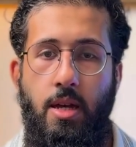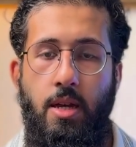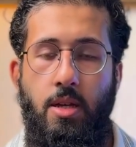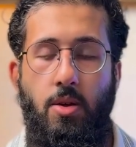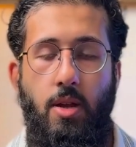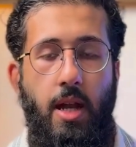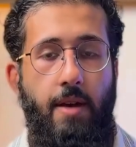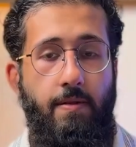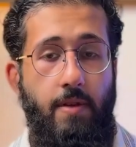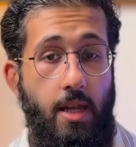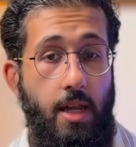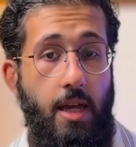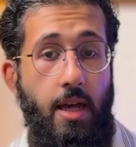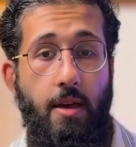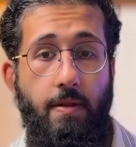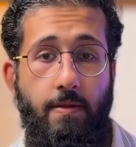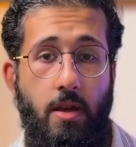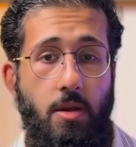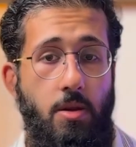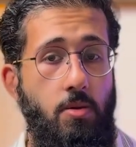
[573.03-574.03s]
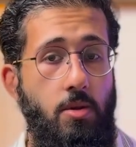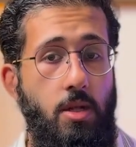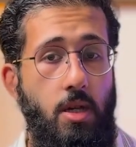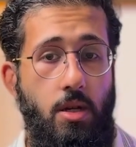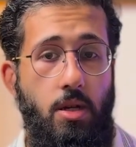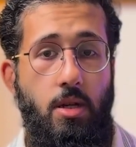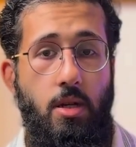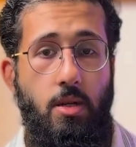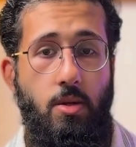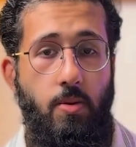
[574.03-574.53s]
You'll have a clear FAQ
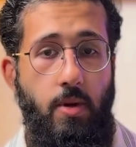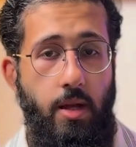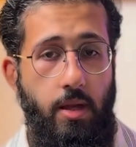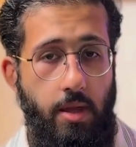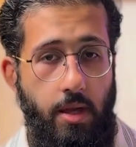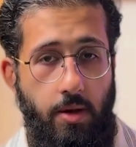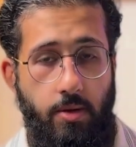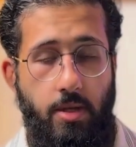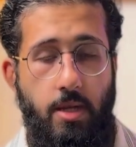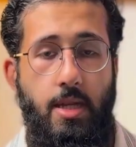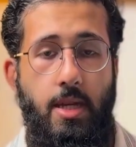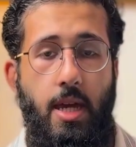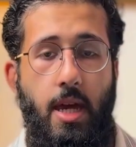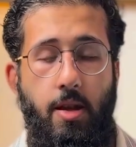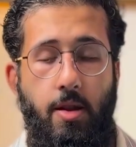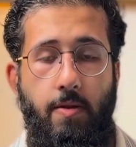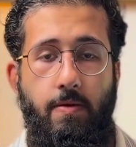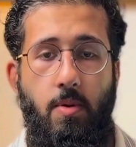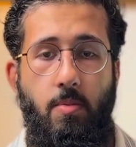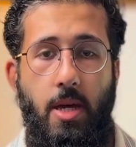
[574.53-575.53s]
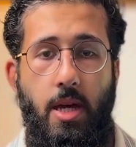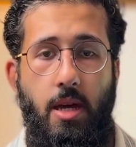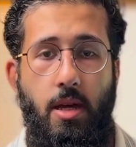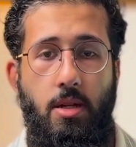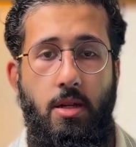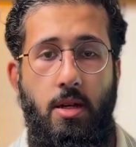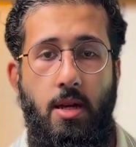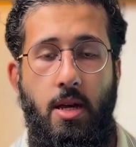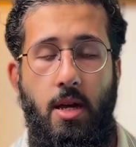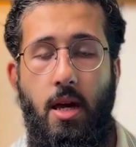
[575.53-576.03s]
section as well nearer to the end of the
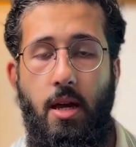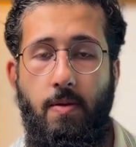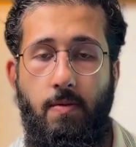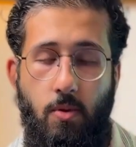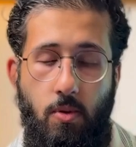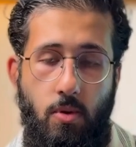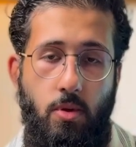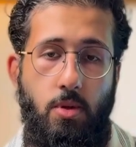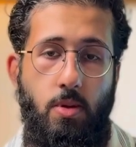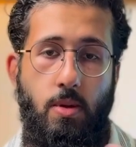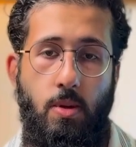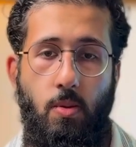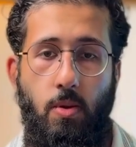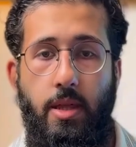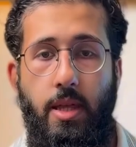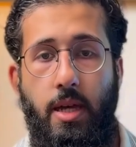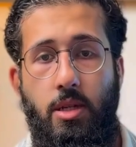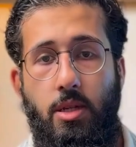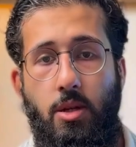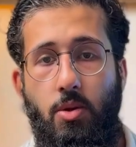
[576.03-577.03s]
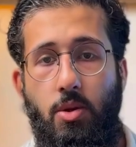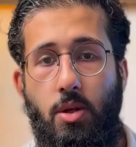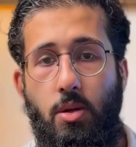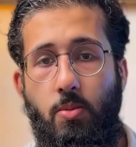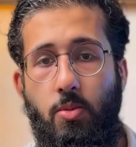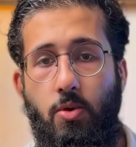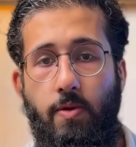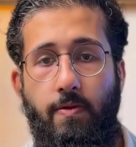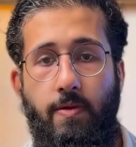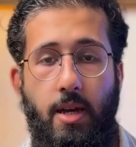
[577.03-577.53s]
page, and of course we want that social
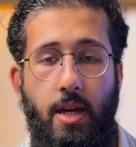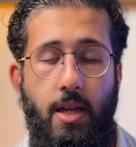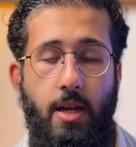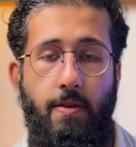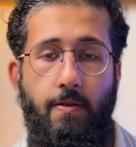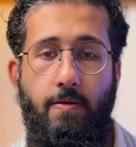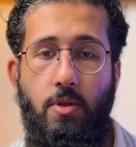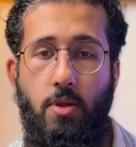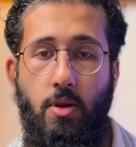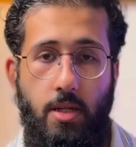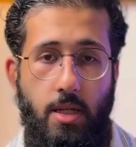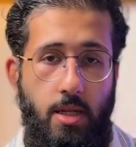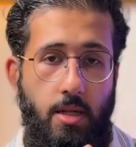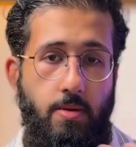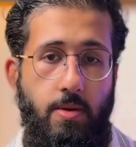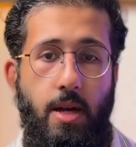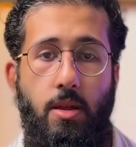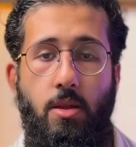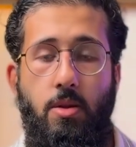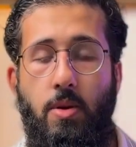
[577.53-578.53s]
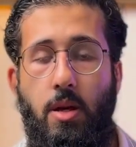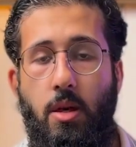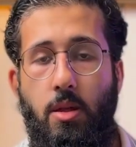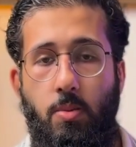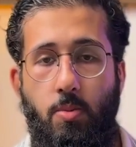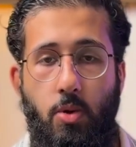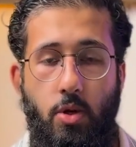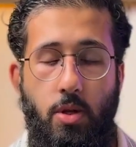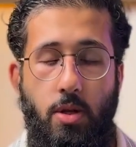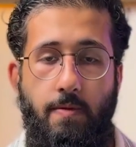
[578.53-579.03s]
proof kind of dotted around throughout
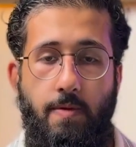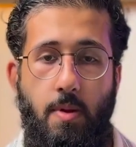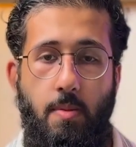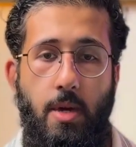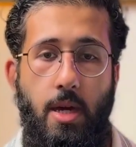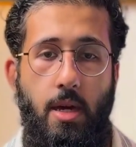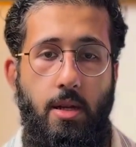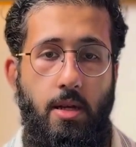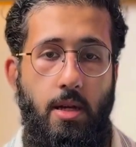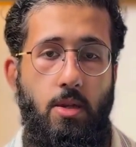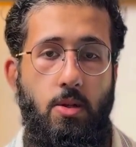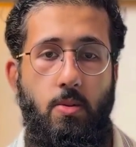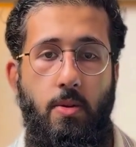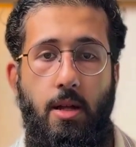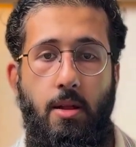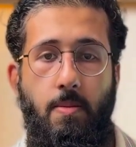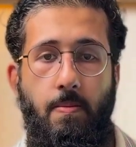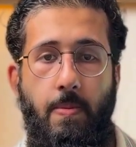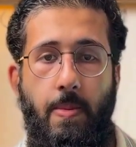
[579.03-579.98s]
the body of the page as well.